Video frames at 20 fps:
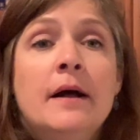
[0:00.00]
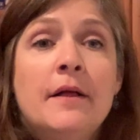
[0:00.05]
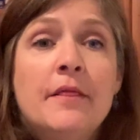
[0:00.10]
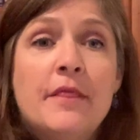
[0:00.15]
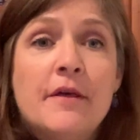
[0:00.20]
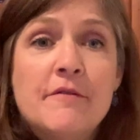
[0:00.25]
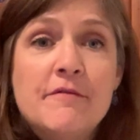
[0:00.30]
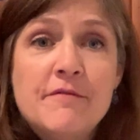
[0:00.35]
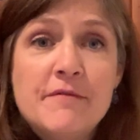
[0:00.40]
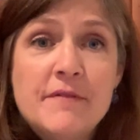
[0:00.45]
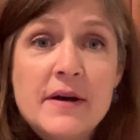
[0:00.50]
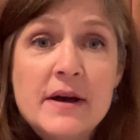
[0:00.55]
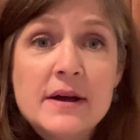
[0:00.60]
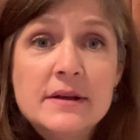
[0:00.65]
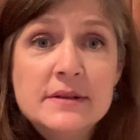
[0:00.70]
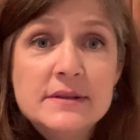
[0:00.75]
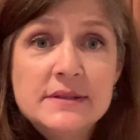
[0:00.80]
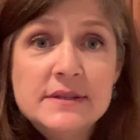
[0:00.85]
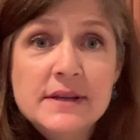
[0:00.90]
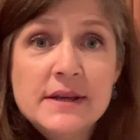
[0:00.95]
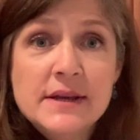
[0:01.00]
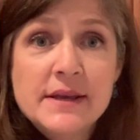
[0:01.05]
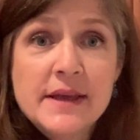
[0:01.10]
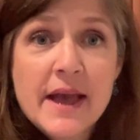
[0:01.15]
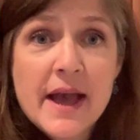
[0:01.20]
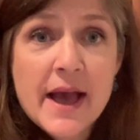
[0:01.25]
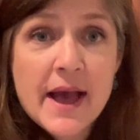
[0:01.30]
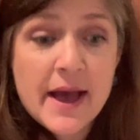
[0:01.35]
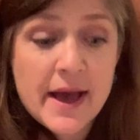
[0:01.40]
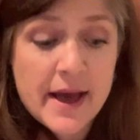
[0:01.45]
The fuzzy
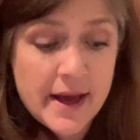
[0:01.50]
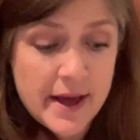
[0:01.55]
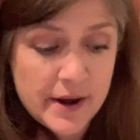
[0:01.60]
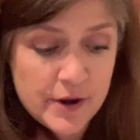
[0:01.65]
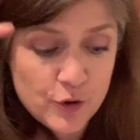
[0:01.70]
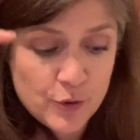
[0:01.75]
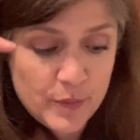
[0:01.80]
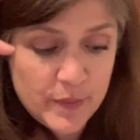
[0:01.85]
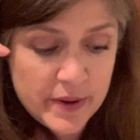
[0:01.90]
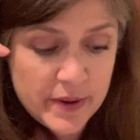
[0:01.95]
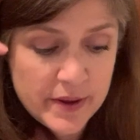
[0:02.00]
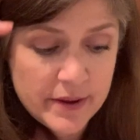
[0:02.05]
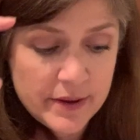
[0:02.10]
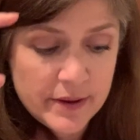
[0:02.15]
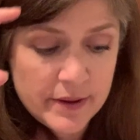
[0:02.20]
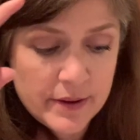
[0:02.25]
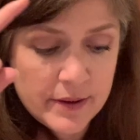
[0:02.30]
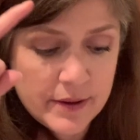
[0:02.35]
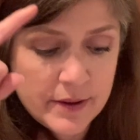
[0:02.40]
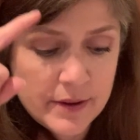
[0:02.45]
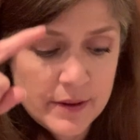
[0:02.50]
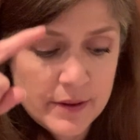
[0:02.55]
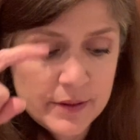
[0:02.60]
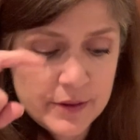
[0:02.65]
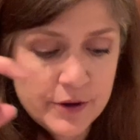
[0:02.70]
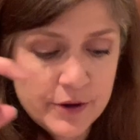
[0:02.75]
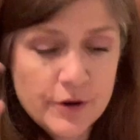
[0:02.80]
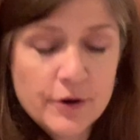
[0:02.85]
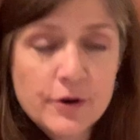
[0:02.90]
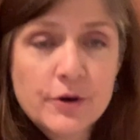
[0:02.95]

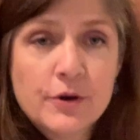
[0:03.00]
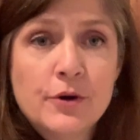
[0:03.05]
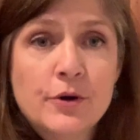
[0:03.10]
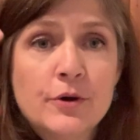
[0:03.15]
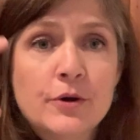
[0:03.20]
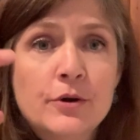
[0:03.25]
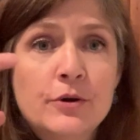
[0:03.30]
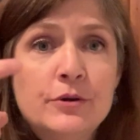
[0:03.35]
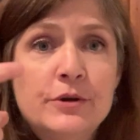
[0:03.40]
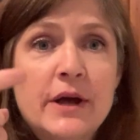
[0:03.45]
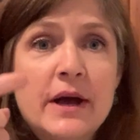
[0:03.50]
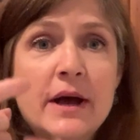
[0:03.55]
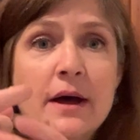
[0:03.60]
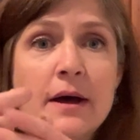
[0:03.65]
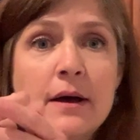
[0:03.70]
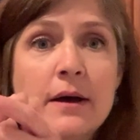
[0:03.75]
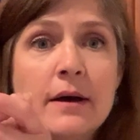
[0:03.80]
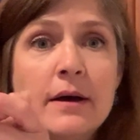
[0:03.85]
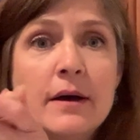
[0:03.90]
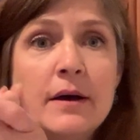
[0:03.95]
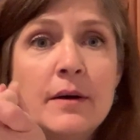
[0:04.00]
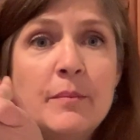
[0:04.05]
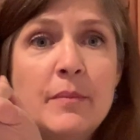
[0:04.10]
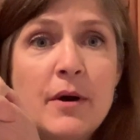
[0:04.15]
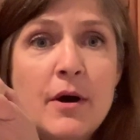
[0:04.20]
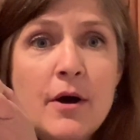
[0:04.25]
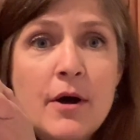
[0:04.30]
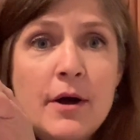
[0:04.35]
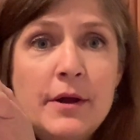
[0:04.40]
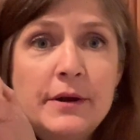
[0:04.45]
caterpillar curled up
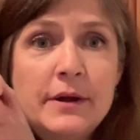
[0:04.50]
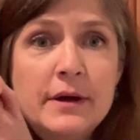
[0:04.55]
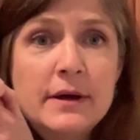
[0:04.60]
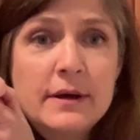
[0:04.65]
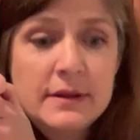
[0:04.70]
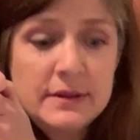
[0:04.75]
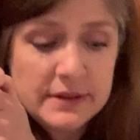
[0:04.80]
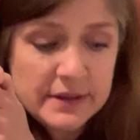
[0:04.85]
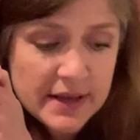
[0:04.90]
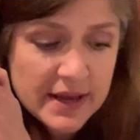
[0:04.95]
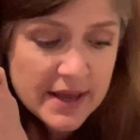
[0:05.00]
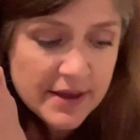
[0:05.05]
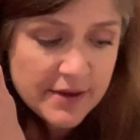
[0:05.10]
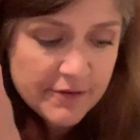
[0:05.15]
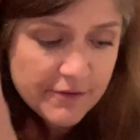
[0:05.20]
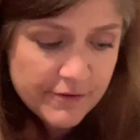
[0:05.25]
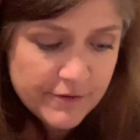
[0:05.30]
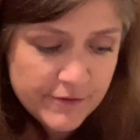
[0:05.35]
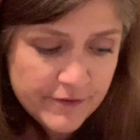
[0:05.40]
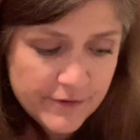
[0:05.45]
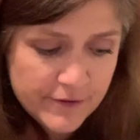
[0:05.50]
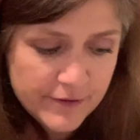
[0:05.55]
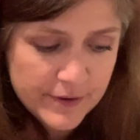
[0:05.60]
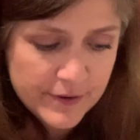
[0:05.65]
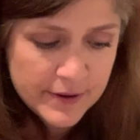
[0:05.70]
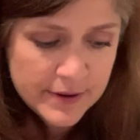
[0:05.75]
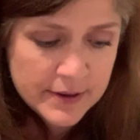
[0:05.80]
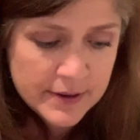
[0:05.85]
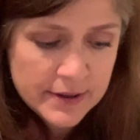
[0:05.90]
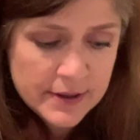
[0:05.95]
on a leaf,
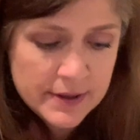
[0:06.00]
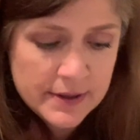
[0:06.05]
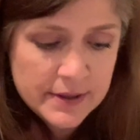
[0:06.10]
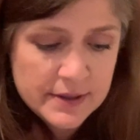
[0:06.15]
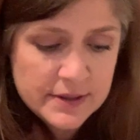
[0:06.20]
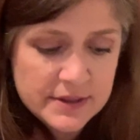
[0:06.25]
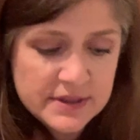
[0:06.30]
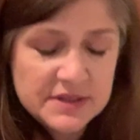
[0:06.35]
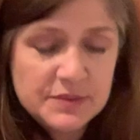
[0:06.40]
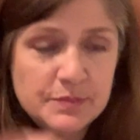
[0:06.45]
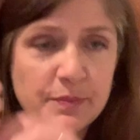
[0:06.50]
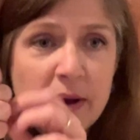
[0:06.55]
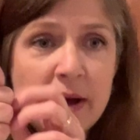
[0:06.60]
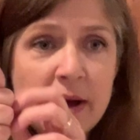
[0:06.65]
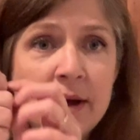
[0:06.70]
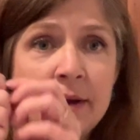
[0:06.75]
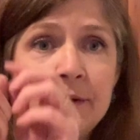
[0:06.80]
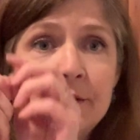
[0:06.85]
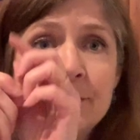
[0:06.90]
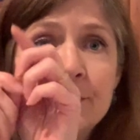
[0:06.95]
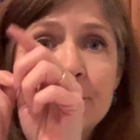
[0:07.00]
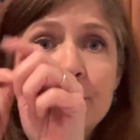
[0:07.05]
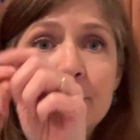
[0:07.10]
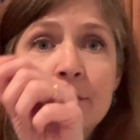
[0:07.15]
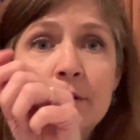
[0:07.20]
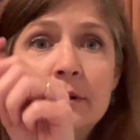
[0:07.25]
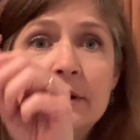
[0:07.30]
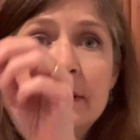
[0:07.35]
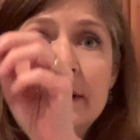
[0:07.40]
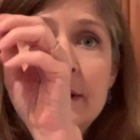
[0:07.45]
spun
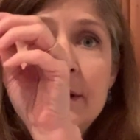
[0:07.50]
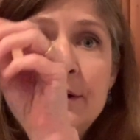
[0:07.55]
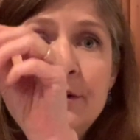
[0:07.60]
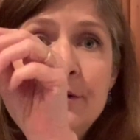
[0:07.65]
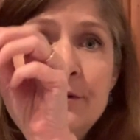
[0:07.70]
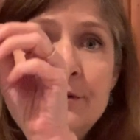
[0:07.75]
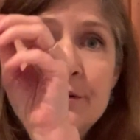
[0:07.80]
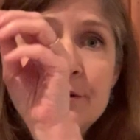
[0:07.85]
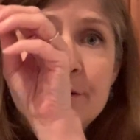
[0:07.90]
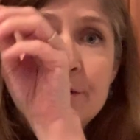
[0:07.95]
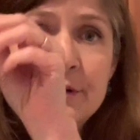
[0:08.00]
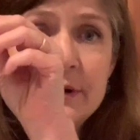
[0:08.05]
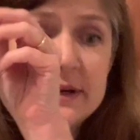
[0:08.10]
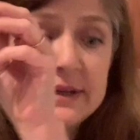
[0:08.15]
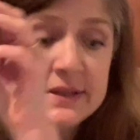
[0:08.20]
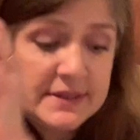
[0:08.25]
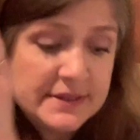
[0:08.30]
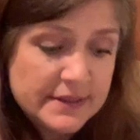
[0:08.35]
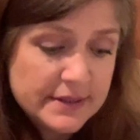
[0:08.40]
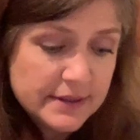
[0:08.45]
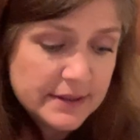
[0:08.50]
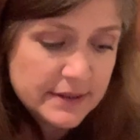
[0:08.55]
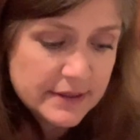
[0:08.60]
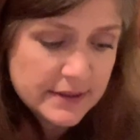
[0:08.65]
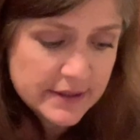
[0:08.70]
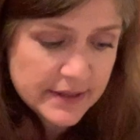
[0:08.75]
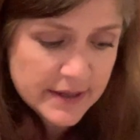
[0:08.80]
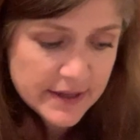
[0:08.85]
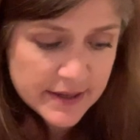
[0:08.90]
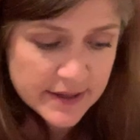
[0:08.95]
her little
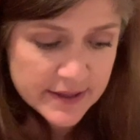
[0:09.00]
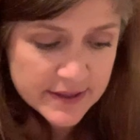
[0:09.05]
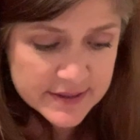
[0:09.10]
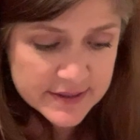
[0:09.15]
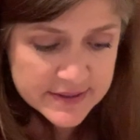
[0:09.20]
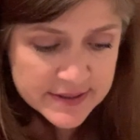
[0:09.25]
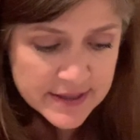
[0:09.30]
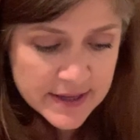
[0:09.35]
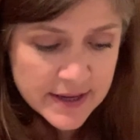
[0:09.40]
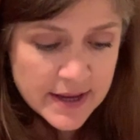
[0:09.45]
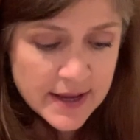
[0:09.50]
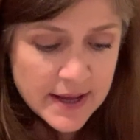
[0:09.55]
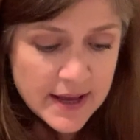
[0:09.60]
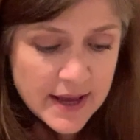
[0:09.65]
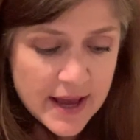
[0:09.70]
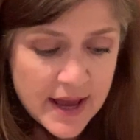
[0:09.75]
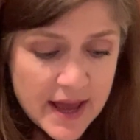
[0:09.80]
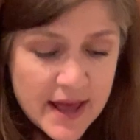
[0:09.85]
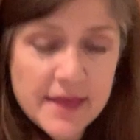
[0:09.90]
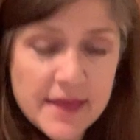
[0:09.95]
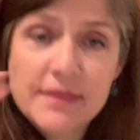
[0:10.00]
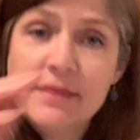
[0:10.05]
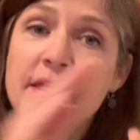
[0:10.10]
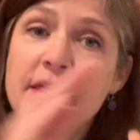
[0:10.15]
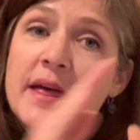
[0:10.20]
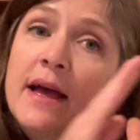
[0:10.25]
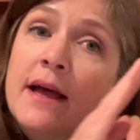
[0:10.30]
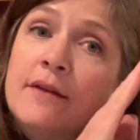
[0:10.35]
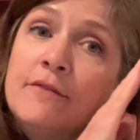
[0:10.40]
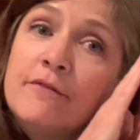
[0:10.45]
chrysalis, and
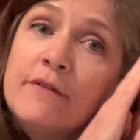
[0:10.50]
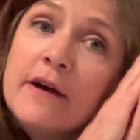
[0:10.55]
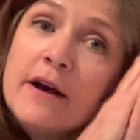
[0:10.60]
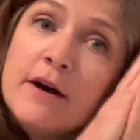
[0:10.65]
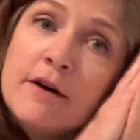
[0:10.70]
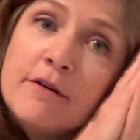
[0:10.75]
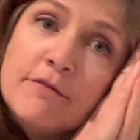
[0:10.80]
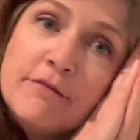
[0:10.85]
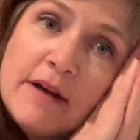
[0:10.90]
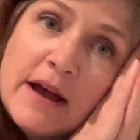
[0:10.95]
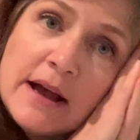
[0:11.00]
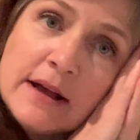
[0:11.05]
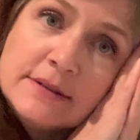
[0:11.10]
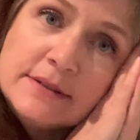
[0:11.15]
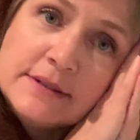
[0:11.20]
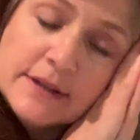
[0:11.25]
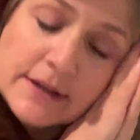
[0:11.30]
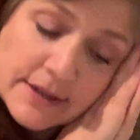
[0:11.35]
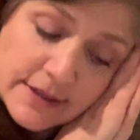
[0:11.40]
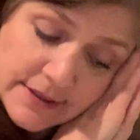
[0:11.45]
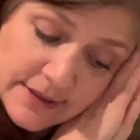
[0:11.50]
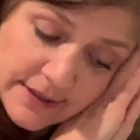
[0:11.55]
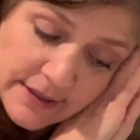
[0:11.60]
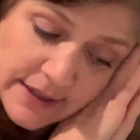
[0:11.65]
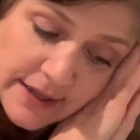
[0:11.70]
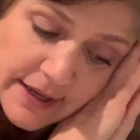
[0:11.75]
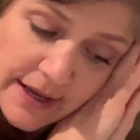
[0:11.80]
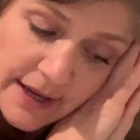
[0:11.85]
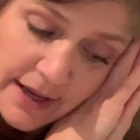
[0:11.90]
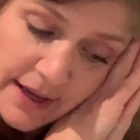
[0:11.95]
then fell fast
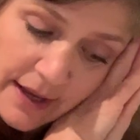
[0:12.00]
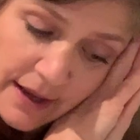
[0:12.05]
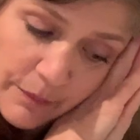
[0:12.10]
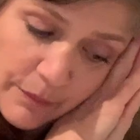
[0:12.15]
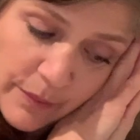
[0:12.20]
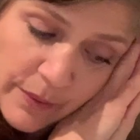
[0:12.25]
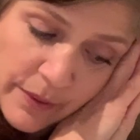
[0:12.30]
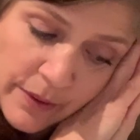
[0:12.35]
asleep.